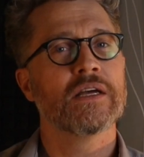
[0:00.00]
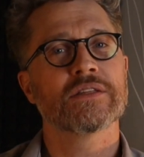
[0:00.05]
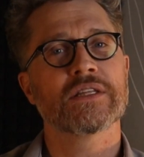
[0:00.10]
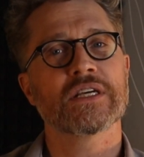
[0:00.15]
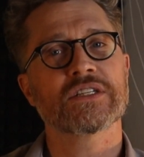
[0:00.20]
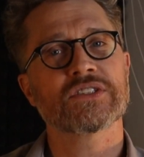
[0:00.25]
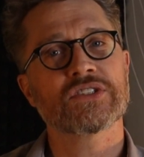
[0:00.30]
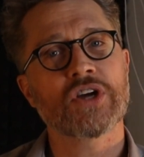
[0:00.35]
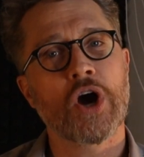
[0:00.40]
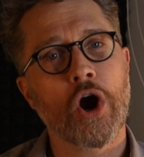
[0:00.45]

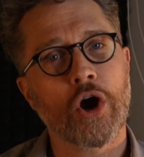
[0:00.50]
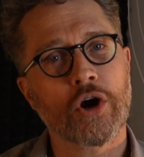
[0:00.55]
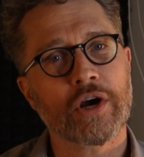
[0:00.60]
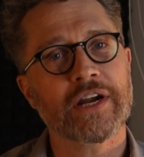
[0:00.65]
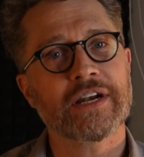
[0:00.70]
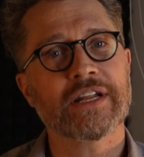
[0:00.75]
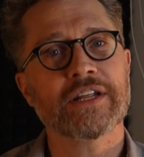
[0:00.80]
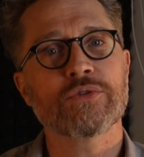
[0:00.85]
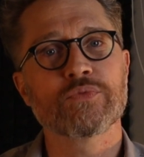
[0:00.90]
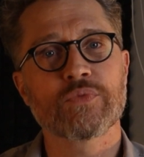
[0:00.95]
The
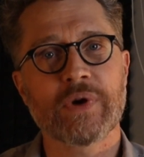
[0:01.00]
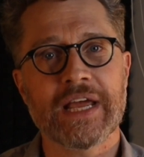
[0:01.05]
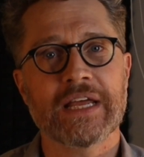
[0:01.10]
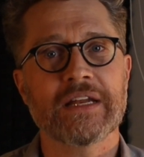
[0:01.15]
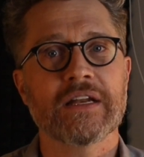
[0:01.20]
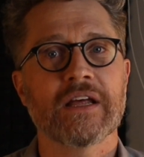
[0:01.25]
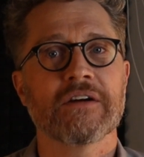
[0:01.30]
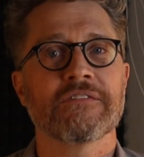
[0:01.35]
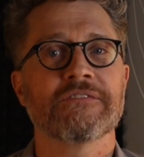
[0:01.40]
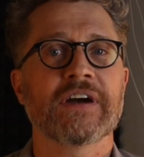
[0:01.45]
targeted
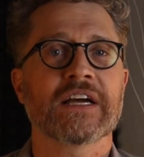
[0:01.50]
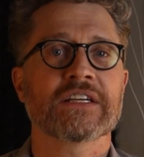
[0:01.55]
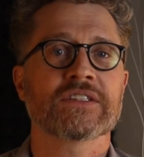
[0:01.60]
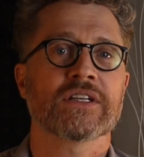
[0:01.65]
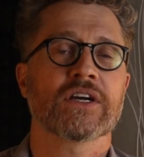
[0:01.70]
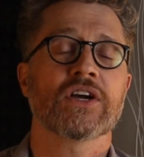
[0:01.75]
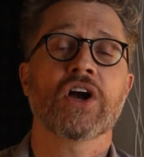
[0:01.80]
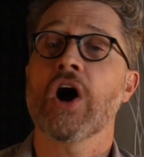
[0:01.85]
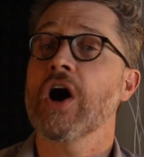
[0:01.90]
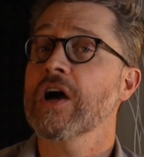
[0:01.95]
rate affects
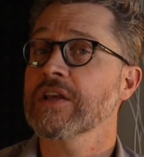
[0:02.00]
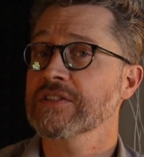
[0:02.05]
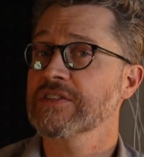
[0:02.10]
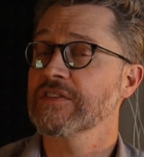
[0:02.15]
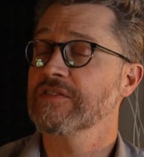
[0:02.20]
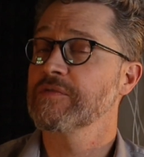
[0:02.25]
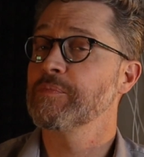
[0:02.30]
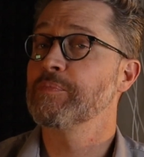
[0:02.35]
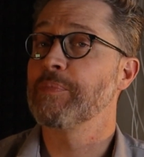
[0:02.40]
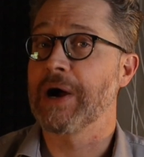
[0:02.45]
the cost
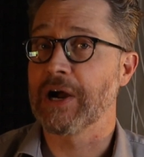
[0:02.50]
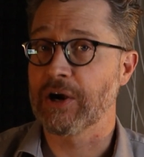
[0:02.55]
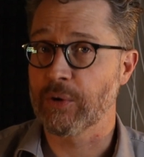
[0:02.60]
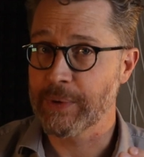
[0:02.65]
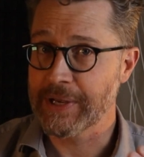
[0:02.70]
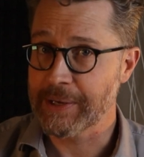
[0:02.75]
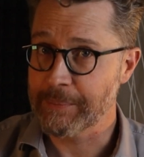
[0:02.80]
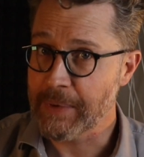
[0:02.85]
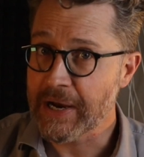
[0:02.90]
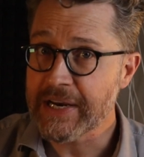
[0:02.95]
of
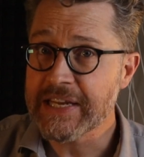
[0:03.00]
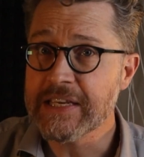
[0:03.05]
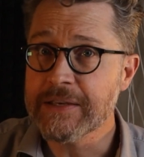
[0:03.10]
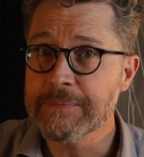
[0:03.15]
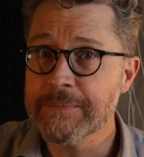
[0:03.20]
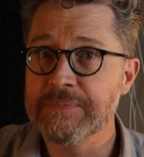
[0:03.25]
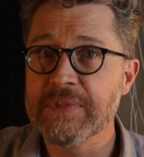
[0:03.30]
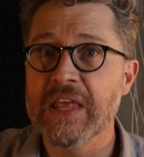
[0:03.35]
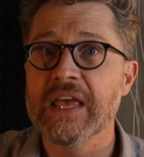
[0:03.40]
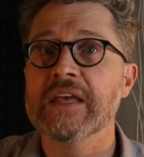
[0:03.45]
borrowing
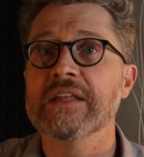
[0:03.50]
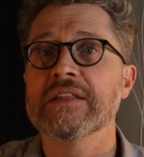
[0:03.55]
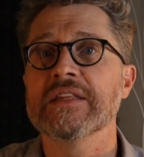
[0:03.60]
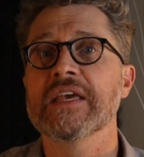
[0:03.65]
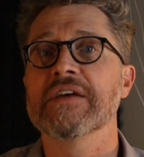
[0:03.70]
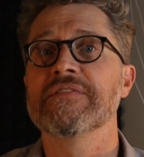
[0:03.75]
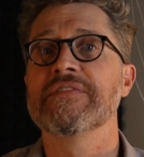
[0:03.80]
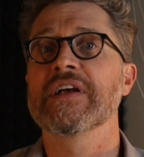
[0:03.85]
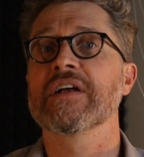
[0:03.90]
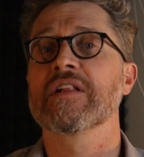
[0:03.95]
money,
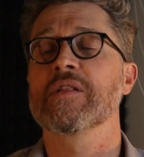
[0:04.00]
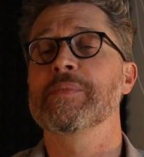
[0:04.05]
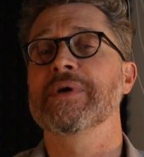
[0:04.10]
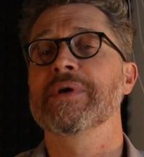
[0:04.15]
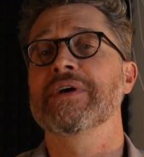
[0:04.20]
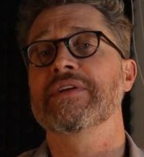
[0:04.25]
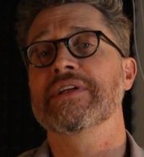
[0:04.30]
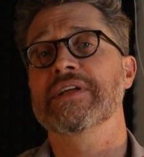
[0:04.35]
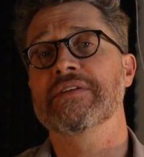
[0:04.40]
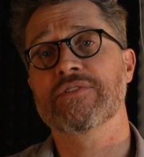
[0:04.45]
the
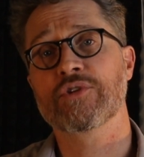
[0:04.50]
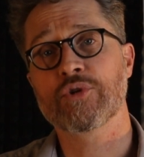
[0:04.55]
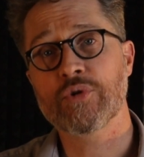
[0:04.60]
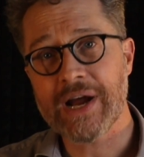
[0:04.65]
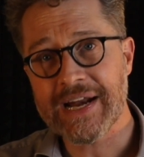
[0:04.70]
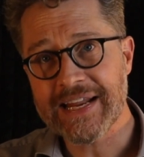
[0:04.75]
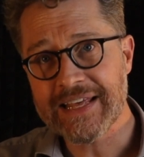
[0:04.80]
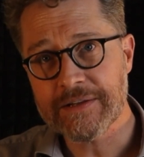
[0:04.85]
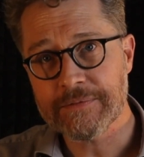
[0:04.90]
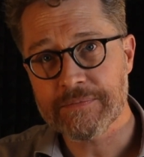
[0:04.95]
availability of
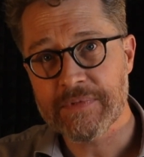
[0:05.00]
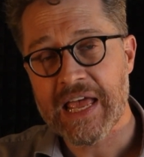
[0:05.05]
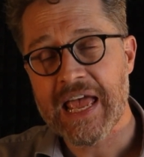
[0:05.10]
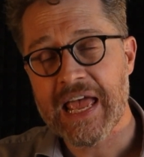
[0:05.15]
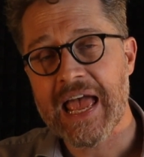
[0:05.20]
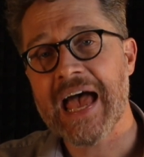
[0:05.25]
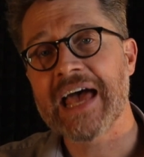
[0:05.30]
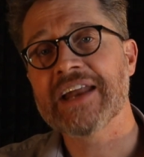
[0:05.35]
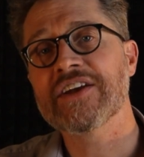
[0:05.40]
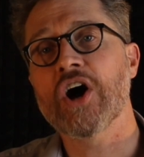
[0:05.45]
credit,
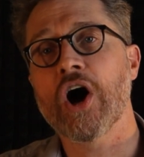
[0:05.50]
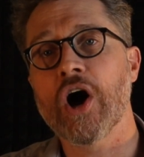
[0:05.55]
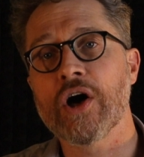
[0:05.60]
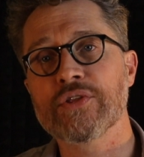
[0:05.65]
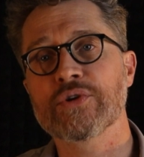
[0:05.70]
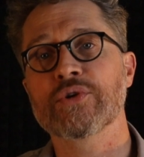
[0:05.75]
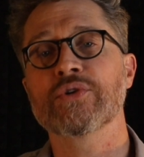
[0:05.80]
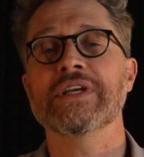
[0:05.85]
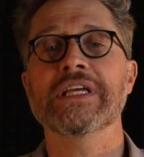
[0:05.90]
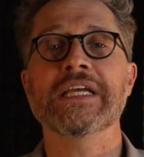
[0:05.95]
and
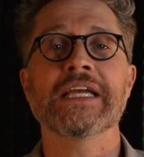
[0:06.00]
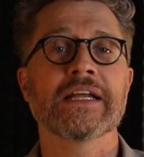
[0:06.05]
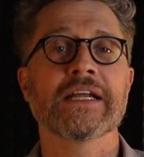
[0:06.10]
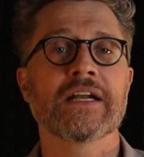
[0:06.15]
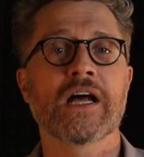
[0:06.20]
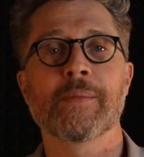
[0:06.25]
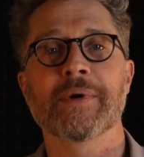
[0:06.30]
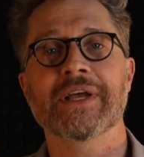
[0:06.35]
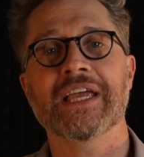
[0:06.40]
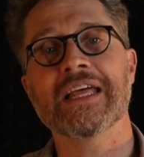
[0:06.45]
other
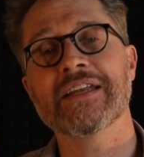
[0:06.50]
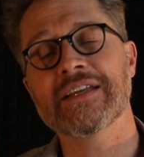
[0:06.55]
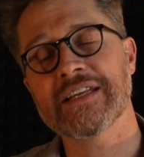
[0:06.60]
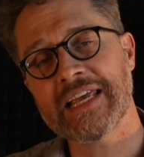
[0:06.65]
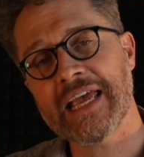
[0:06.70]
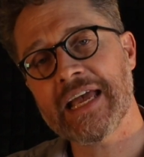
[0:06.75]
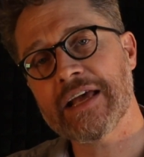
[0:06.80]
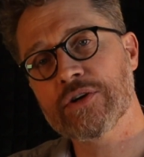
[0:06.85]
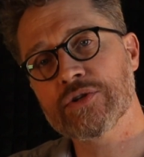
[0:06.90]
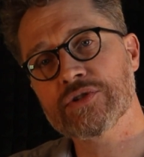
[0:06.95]
economic
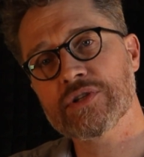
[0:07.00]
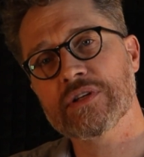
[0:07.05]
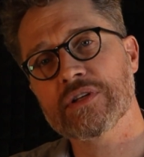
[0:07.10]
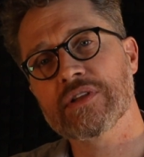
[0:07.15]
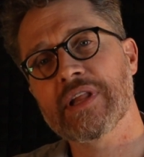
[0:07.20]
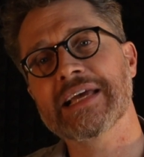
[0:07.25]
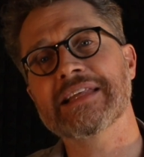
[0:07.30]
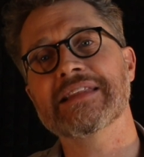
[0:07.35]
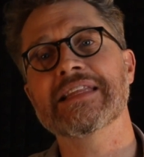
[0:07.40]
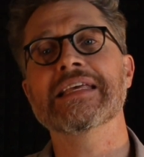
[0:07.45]
indicators
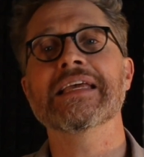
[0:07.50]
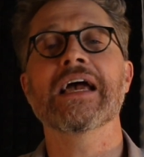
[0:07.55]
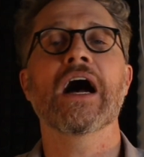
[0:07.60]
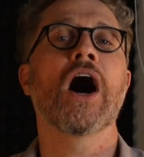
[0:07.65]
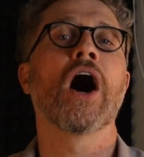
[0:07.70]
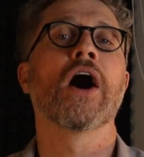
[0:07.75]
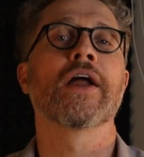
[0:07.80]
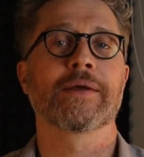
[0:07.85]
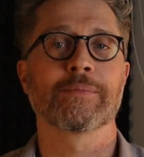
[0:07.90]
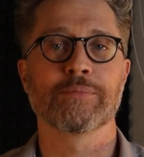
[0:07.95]
like the
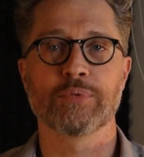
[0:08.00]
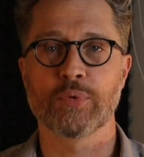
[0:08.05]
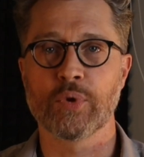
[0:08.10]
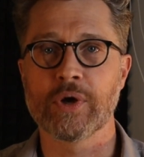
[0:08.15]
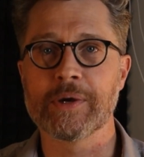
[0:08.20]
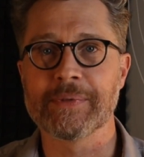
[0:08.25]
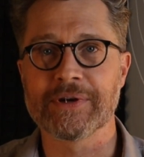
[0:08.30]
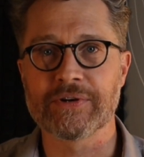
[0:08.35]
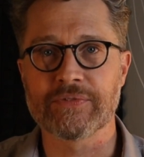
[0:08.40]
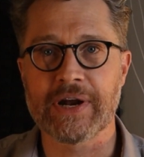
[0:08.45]

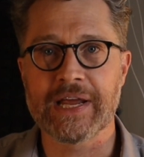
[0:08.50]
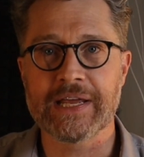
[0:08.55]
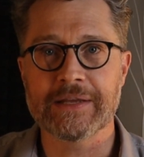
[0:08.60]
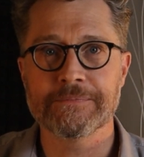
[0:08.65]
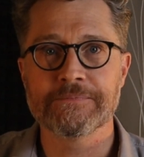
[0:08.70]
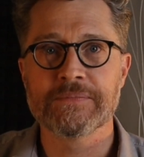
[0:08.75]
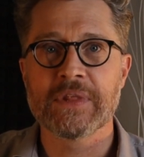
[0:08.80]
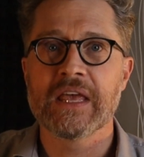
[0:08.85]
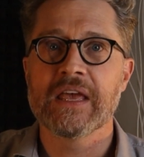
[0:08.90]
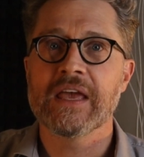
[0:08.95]
unemployment
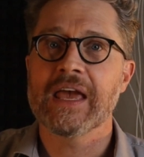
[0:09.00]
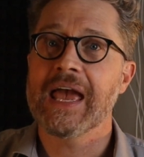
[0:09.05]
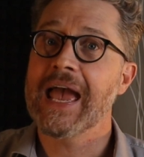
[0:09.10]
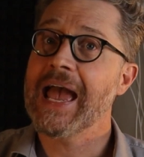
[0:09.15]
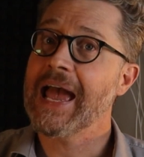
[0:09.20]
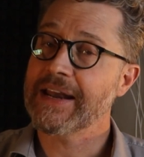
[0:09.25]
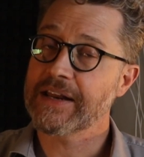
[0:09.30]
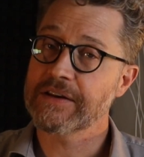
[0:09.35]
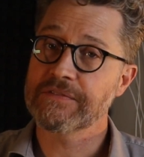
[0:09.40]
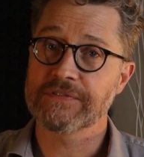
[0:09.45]
rate
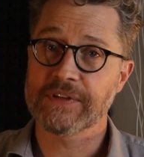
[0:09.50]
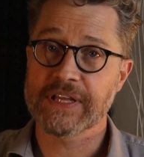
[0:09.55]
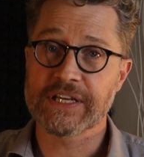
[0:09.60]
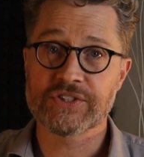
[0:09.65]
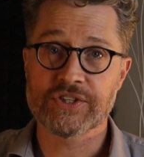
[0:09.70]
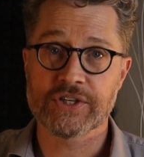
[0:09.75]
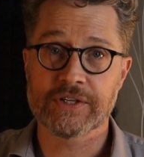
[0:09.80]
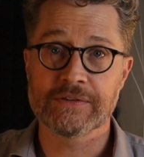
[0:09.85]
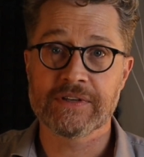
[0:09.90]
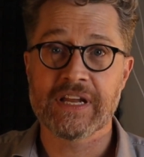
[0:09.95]
and
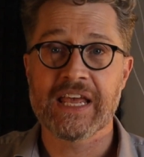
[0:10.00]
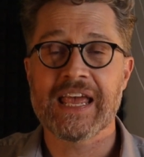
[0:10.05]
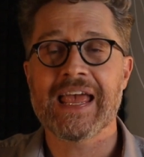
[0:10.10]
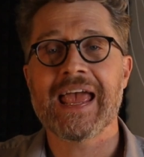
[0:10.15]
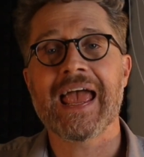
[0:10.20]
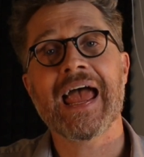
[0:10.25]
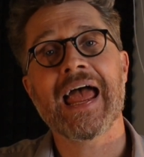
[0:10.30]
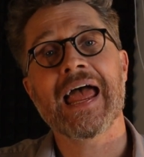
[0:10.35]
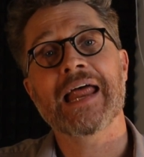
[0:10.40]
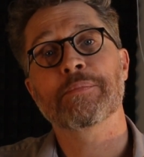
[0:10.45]
inflation
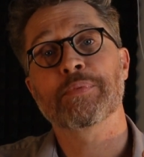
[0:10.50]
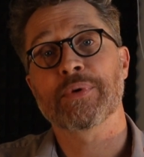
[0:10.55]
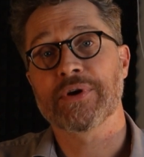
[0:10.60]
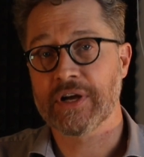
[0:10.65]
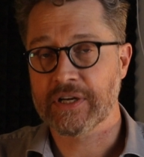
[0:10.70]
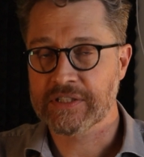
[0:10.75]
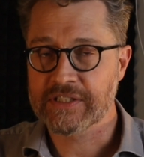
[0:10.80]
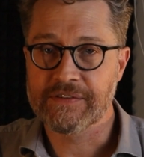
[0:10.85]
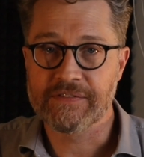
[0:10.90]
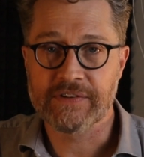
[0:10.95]
and
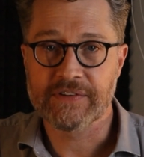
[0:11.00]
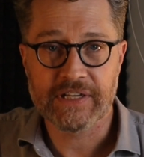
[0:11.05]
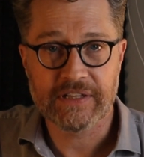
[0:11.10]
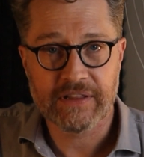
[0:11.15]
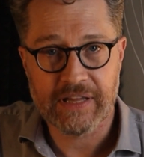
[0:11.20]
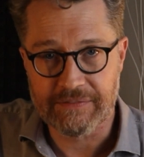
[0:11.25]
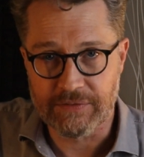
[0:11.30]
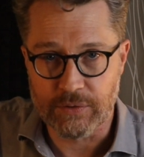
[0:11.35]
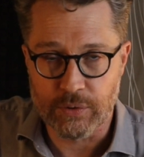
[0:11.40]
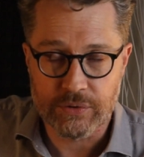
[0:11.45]
productivity
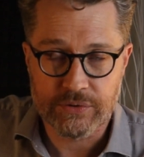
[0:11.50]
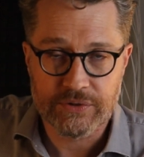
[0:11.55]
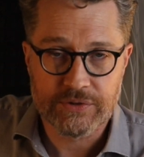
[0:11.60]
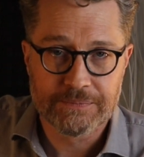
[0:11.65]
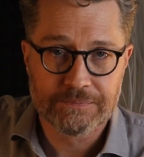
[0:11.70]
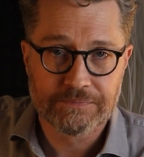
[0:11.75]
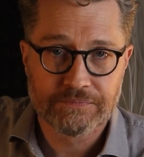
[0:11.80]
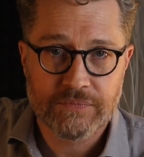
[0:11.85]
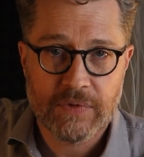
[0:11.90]
levels.